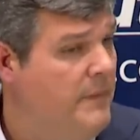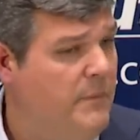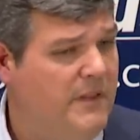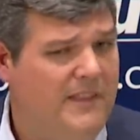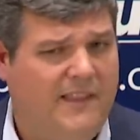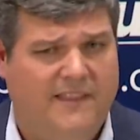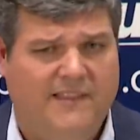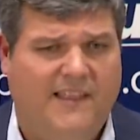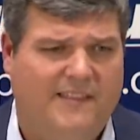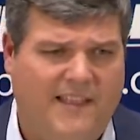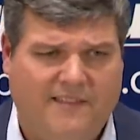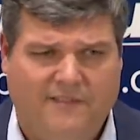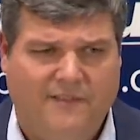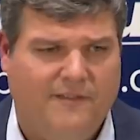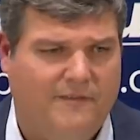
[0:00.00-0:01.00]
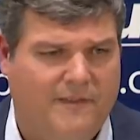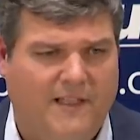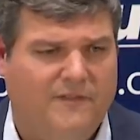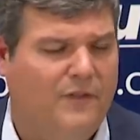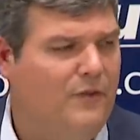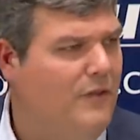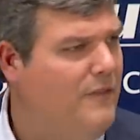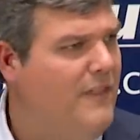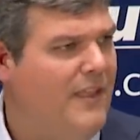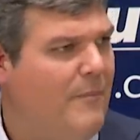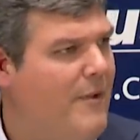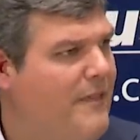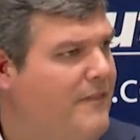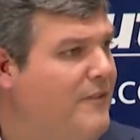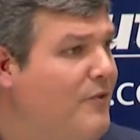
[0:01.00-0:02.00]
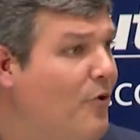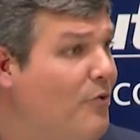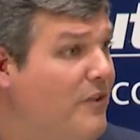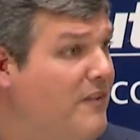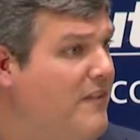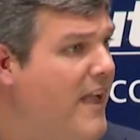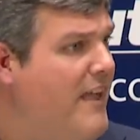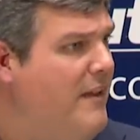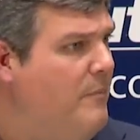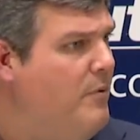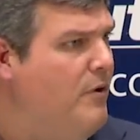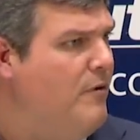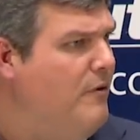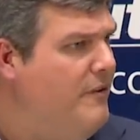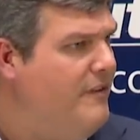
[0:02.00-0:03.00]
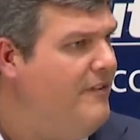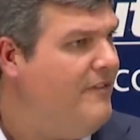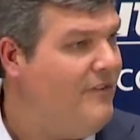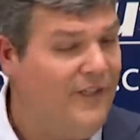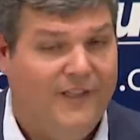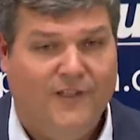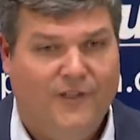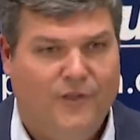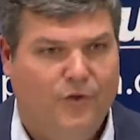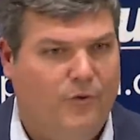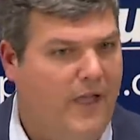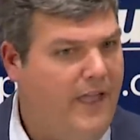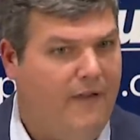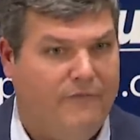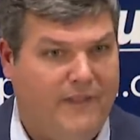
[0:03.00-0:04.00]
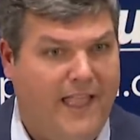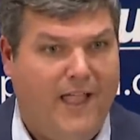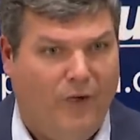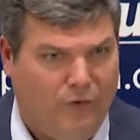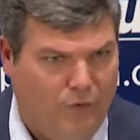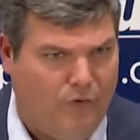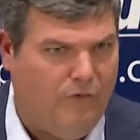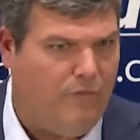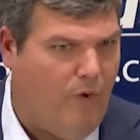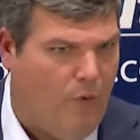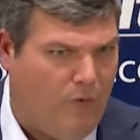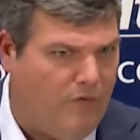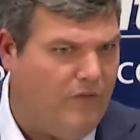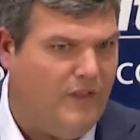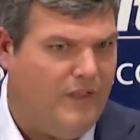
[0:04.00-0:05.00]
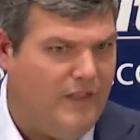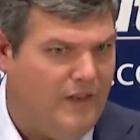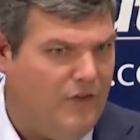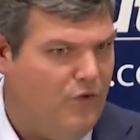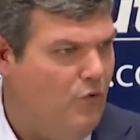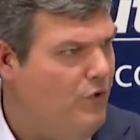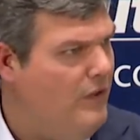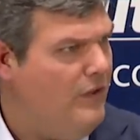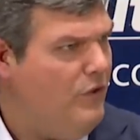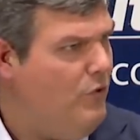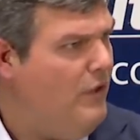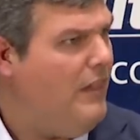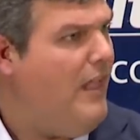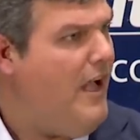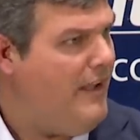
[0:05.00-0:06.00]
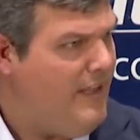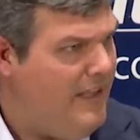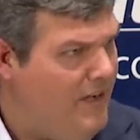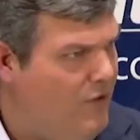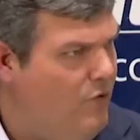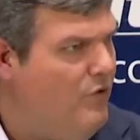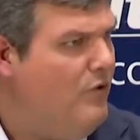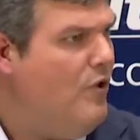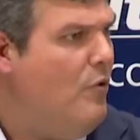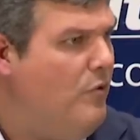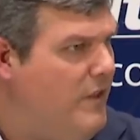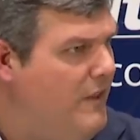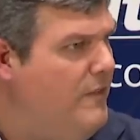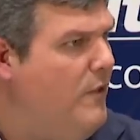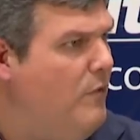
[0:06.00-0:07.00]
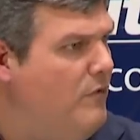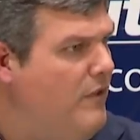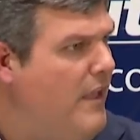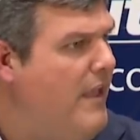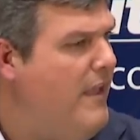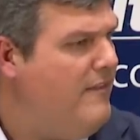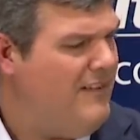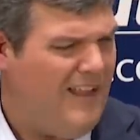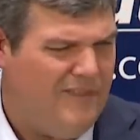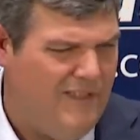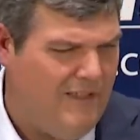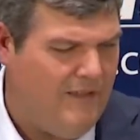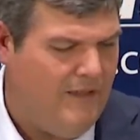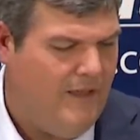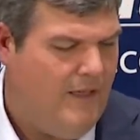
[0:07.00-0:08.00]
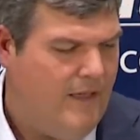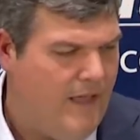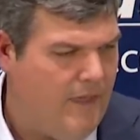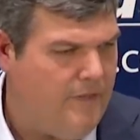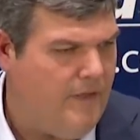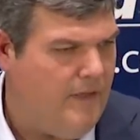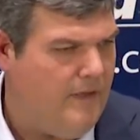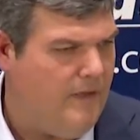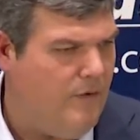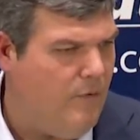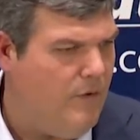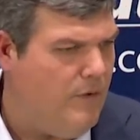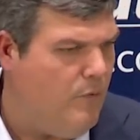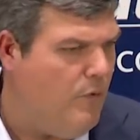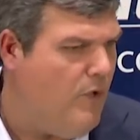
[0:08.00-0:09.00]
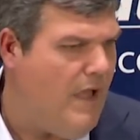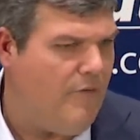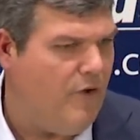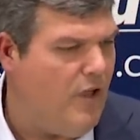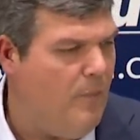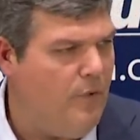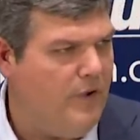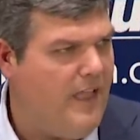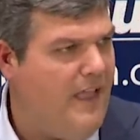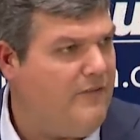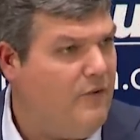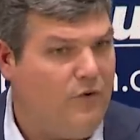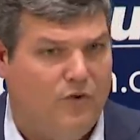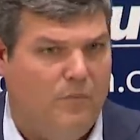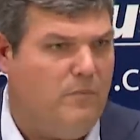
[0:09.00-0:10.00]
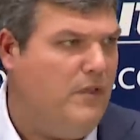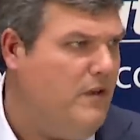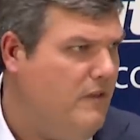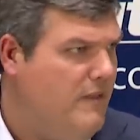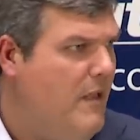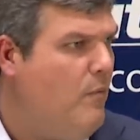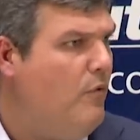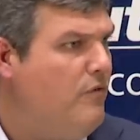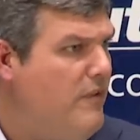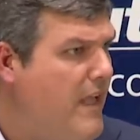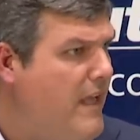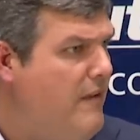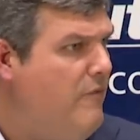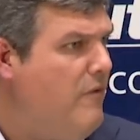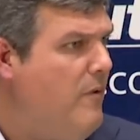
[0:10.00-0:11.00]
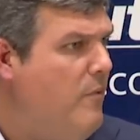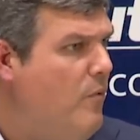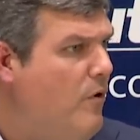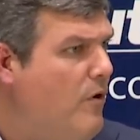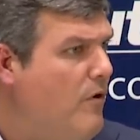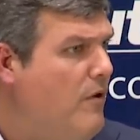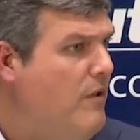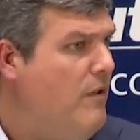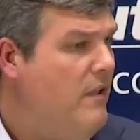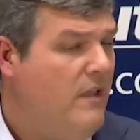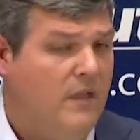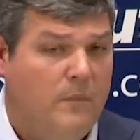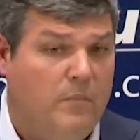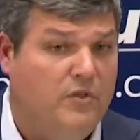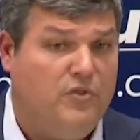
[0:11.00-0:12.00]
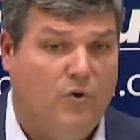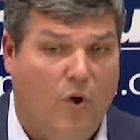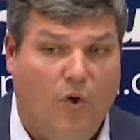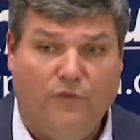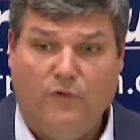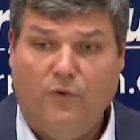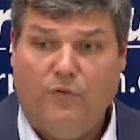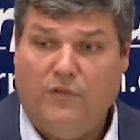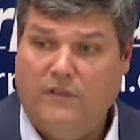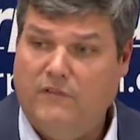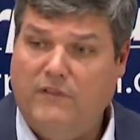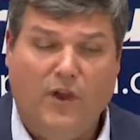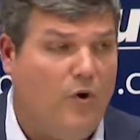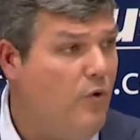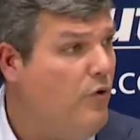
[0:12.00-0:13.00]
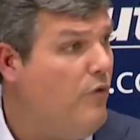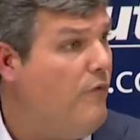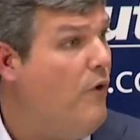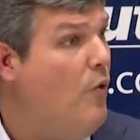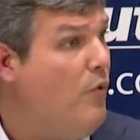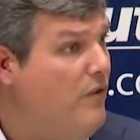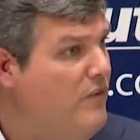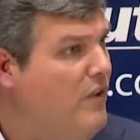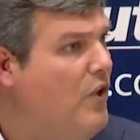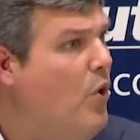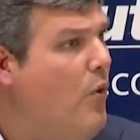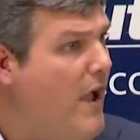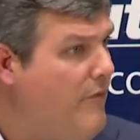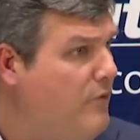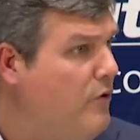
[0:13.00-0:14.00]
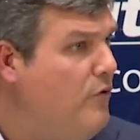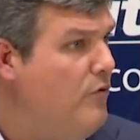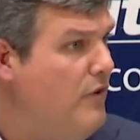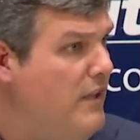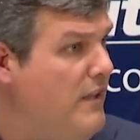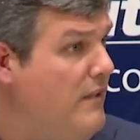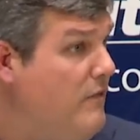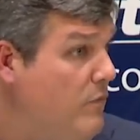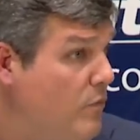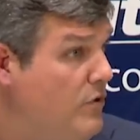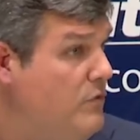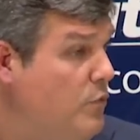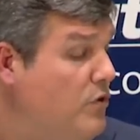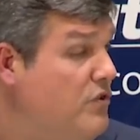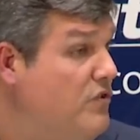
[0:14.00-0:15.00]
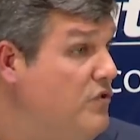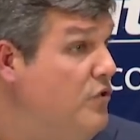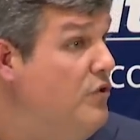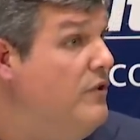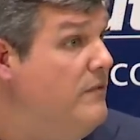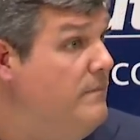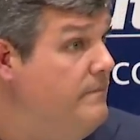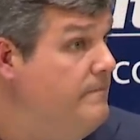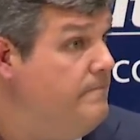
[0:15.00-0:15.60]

That's the good thing about this early signing period is. You have now. You can focus in, and you can lock in, and you can go get those guys. And I think we'll have a couple of guys that are committed that will sign in February. But you also can narrow your focus and go after your needs, which is good.